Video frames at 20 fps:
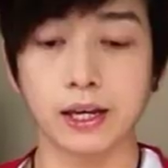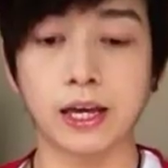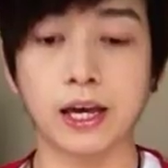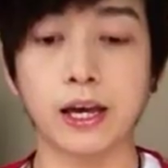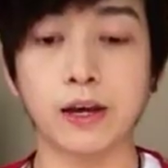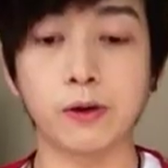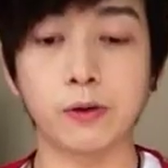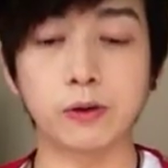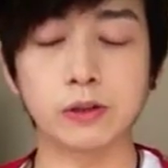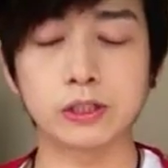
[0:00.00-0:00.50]

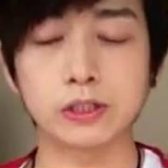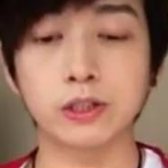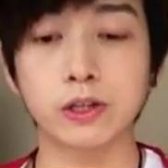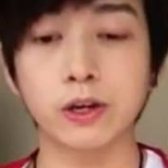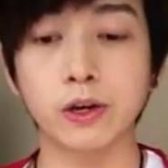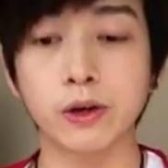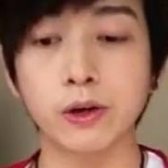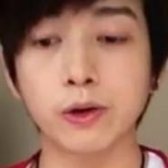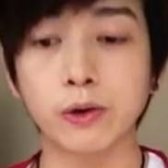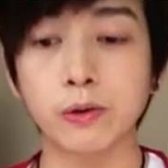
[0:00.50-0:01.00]
Okay, so
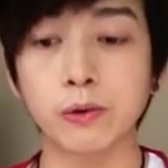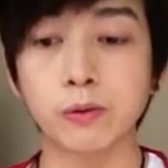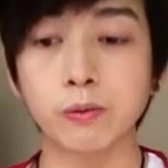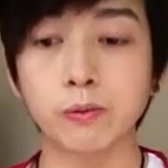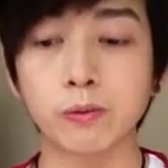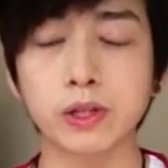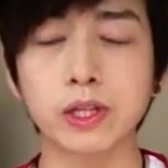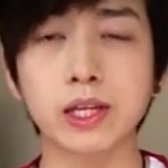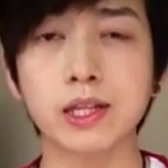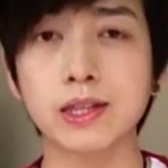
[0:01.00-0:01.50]

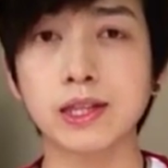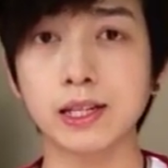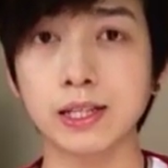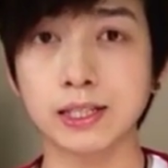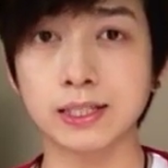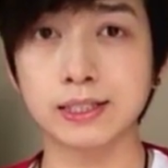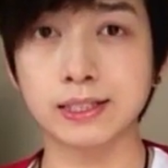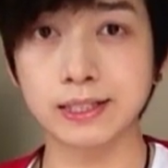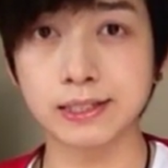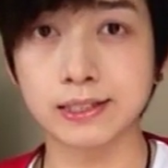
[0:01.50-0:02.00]
with the
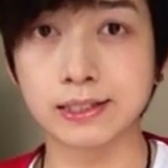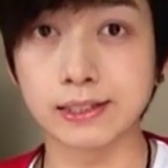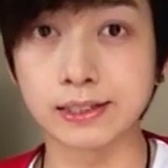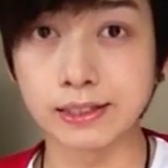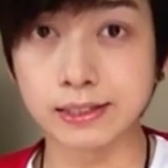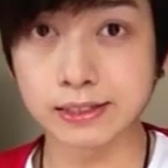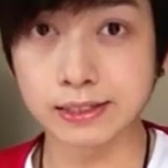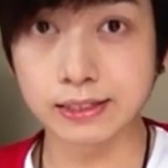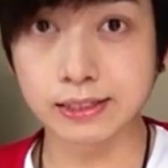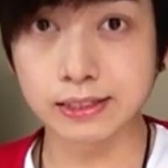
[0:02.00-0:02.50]
thinning
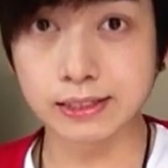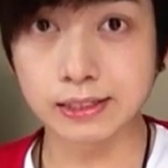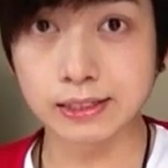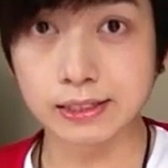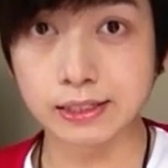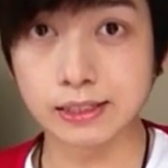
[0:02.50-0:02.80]
scissors,